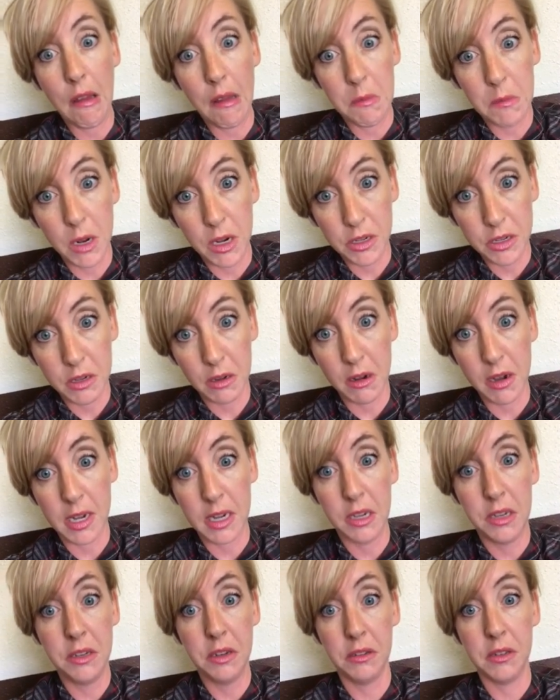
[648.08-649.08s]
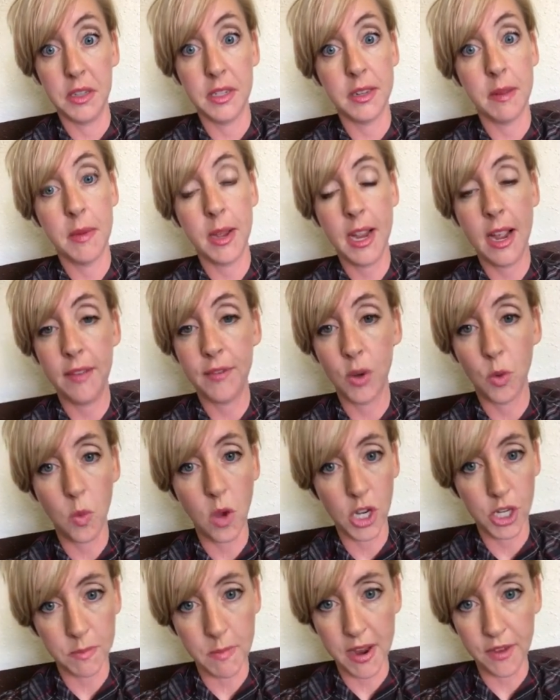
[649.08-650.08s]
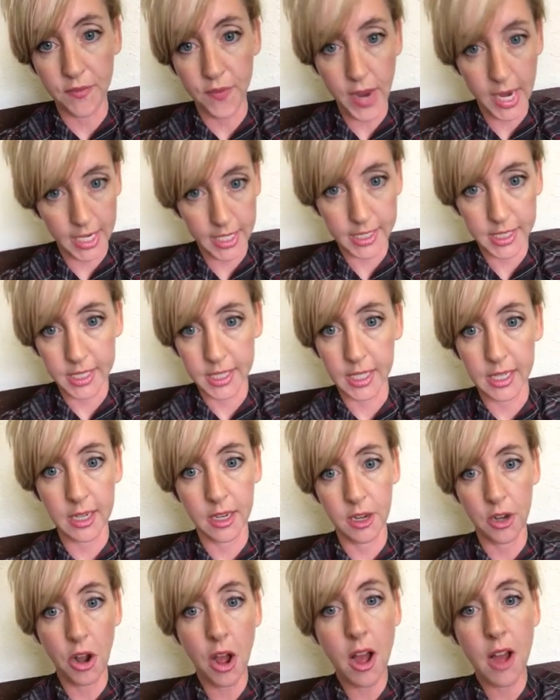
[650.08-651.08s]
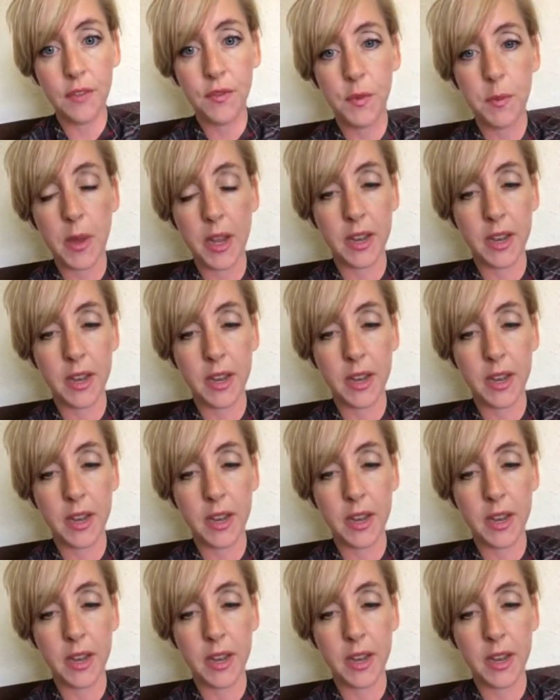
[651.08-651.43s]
I'm not sure I can do this. I might have to wash my face to get it off.